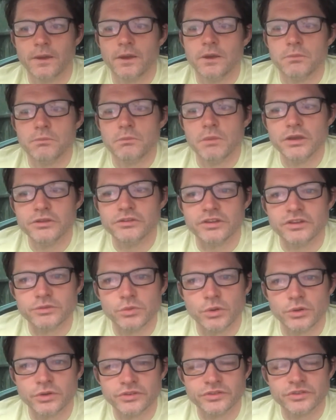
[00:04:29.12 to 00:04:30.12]
Moses
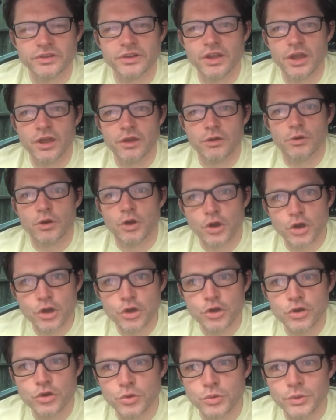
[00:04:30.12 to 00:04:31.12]
wants to know
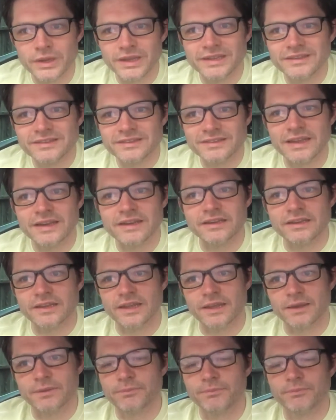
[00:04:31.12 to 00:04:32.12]
who is sending
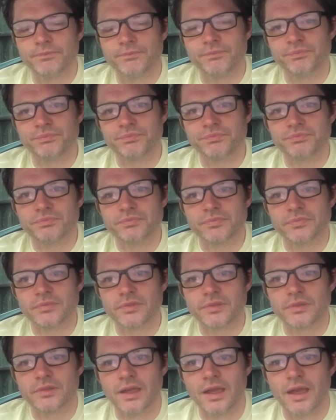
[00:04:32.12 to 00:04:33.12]
him.
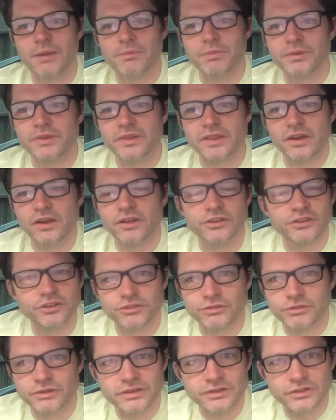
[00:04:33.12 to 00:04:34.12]
But the
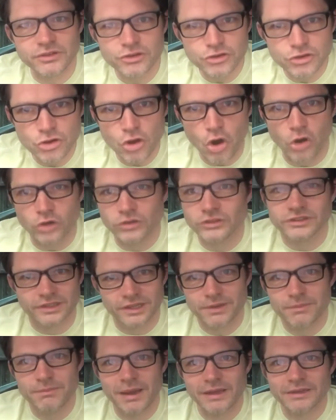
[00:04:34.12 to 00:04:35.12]
answer is not
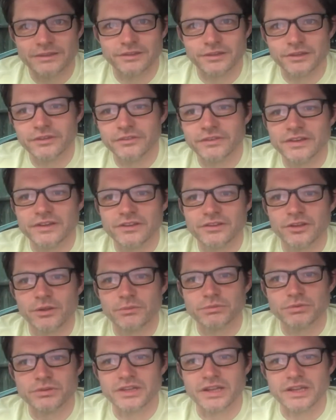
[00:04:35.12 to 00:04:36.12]
a matter of
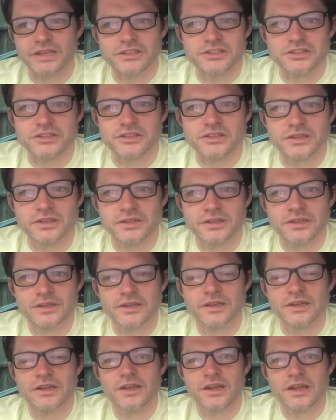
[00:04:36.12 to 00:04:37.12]
interpretation.
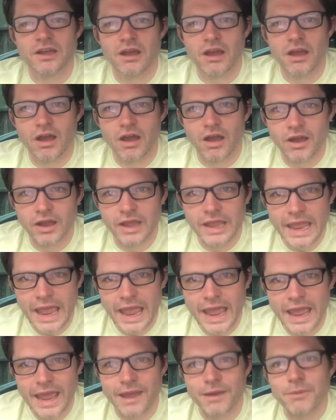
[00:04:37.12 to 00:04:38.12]
I
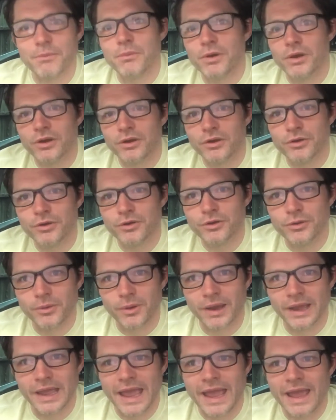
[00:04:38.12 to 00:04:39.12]
am who
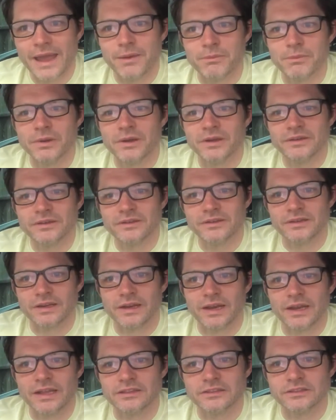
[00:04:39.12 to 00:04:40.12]
I am,
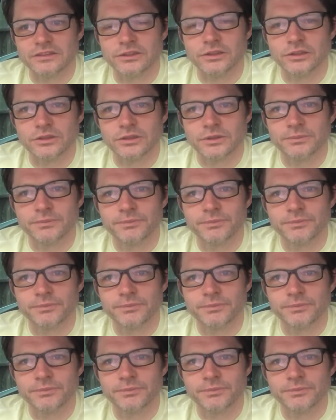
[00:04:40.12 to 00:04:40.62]
declares God.